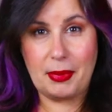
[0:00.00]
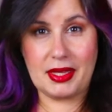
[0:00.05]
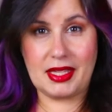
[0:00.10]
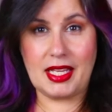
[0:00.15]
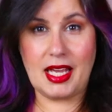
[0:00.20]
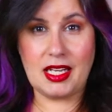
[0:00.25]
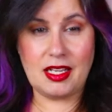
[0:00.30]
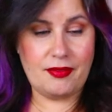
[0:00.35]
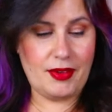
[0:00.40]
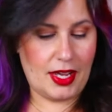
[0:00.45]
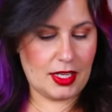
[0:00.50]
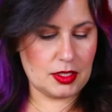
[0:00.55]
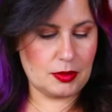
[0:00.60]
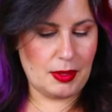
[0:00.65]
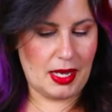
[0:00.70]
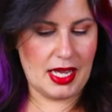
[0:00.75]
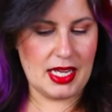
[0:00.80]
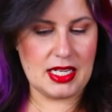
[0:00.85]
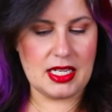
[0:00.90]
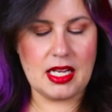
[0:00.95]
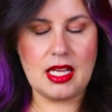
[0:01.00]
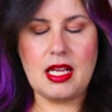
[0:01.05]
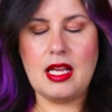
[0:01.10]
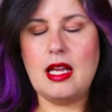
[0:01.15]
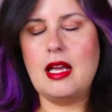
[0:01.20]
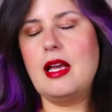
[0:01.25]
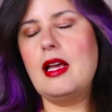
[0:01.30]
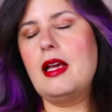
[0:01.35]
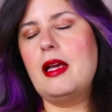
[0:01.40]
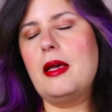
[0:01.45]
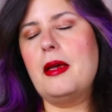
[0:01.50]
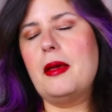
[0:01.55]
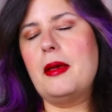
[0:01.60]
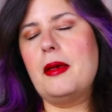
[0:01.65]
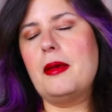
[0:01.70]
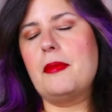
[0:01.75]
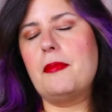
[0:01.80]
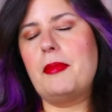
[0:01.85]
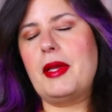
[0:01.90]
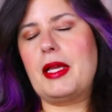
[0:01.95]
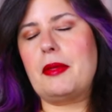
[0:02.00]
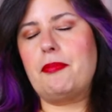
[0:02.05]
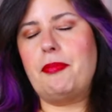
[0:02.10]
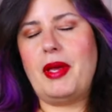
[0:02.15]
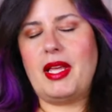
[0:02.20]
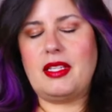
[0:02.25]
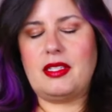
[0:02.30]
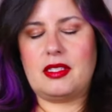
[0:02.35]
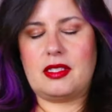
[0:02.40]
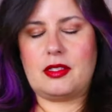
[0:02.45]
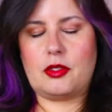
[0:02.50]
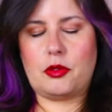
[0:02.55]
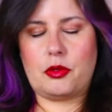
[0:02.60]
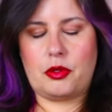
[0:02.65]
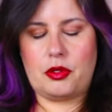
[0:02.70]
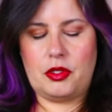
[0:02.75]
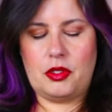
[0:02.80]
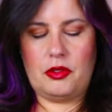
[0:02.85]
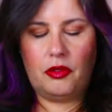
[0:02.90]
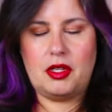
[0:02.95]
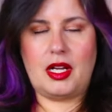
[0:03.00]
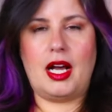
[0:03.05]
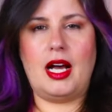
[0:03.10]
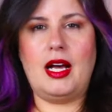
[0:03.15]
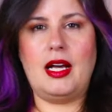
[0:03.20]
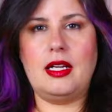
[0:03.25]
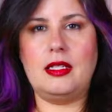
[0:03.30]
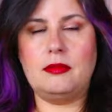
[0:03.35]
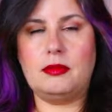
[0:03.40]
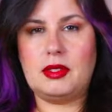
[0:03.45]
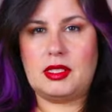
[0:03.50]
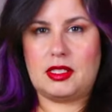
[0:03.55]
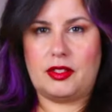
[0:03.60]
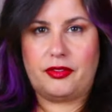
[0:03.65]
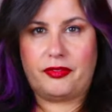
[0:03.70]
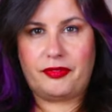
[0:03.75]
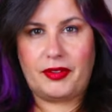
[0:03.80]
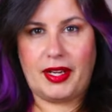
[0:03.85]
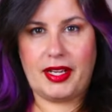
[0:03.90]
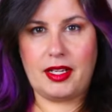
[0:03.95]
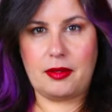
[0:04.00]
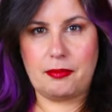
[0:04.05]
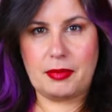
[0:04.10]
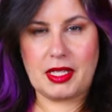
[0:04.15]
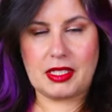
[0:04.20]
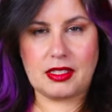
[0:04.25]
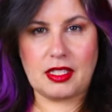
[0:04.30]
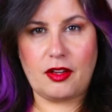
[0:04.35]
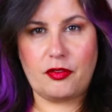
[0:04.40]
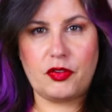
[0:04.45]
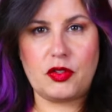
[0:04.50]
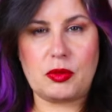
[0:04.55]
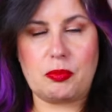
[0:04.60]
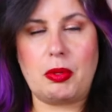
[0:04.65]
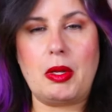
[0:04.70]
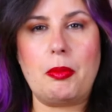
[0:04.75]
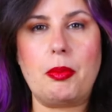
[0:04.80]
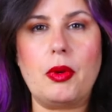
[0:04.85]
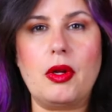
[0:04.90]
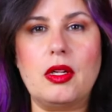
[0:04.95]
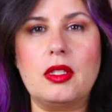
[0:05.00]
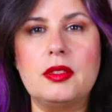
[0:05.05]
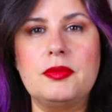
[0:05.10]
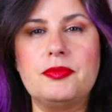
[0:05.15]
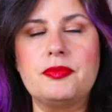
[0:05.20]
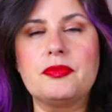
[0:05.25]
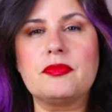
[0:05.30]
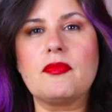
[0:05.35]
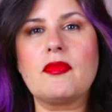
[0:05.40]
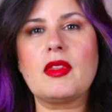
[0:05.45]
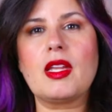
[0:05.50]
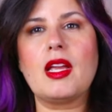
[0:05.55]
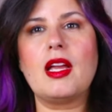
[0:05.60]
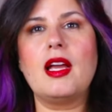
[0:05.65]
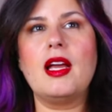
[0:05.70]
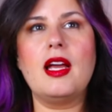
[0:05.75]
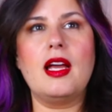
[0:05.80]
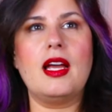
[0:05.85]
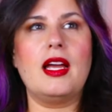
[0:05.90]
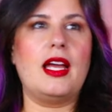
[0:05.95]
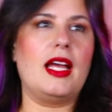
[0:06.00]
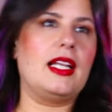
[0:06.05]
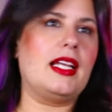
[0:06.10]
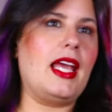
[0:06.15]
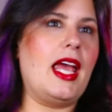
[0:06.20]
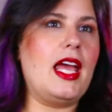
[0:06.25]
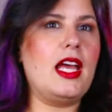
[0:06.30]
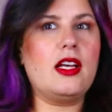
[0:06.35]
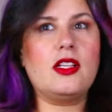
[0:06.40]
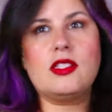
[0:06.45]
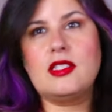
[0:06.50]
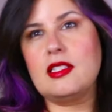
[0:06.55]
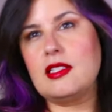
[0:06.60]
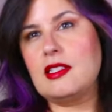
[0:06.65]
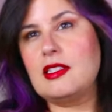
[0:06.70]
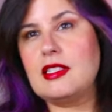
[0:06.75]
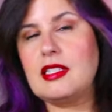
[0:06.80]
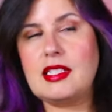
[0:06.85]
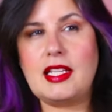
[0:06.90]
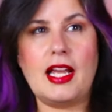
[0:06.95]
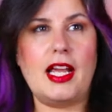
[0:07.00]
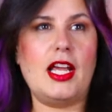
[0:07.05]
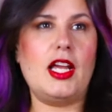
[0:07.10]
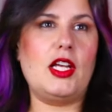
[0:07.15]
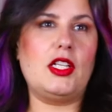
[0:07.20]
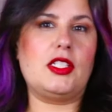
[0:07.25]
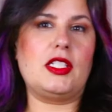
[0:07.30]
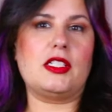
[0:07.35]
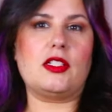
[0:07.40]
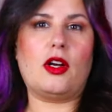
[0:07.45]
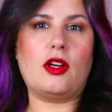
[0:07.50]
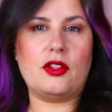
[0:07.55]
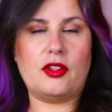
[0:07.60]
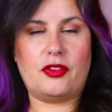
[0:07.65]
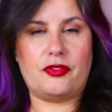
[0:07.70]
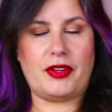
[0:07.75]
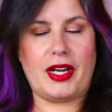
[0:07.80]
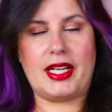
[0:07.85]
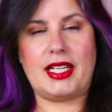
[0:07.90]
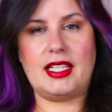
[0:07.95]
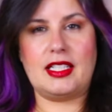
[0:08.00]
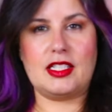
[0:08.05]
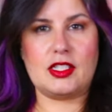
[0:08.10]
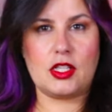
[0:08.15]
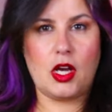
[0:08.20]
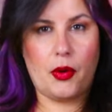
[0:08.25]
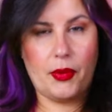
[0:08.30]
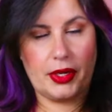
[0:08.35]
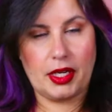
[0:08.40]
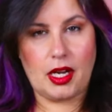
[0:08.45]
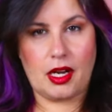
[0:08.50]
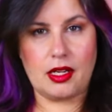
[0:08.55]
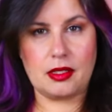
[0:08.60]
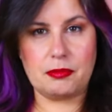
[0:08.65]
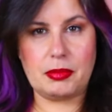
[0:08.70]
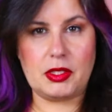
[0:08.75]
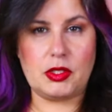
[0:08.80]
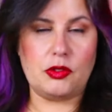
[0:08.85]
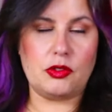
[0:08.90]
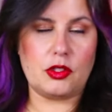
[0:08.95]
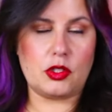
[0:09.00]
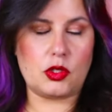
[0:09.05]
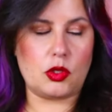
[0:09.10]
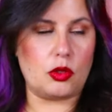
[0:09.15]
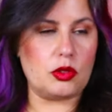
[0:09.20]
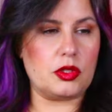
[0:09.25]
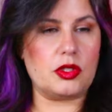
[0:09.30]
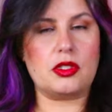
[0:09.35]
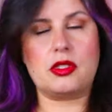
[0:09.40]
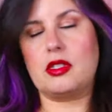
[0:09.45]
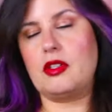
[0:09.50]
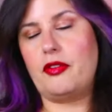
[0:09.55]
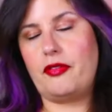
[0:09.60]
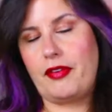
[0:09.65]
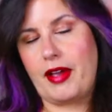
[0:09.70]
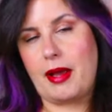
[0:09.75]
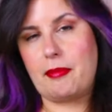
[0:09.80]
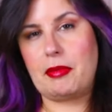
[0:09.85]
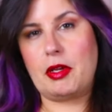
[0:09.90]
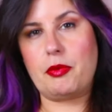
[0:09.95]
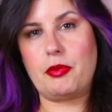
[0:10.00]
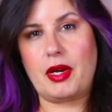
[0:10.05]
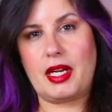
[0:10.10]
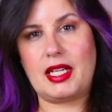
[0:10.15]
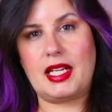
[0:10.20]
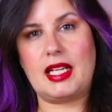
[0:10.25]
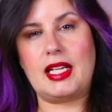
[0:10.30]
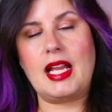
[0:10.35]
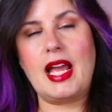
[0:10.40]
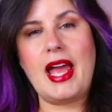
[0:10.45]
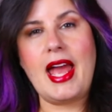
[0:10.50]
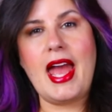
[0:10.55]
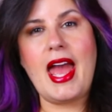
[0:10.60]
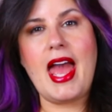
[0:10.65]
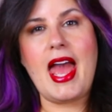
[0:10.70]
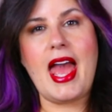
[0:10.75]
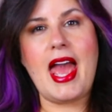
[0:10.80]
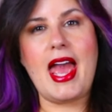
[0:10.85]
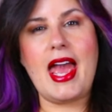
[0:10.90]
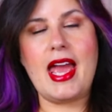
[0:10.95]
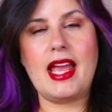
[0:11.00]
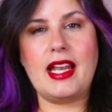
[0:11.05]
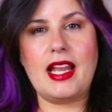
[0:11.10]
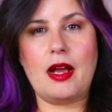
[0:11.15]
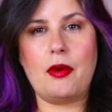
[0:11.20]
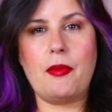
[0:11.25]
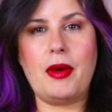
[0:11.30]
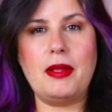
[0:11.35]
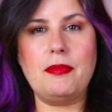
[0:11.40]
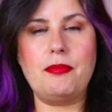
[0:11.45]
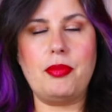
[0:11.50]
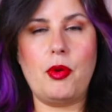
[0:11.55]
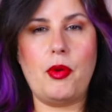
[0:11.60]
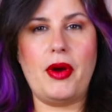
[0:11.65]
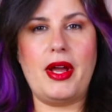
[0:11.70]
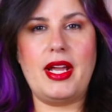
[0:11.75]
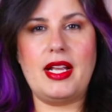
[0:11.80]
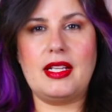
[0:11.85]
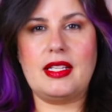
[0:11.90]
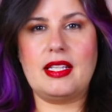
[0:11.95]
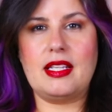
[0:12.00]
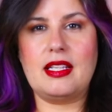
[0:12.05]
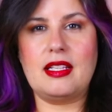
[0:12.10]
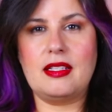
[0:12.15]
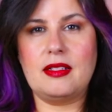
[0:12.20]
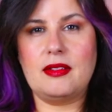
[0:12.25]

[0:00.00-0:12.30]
At the end of Act 1, Macbeth's crew comes to fight Macduff's people. And chaos is on stage as all the fighting is going on between the soldiers and the family running. And at one point,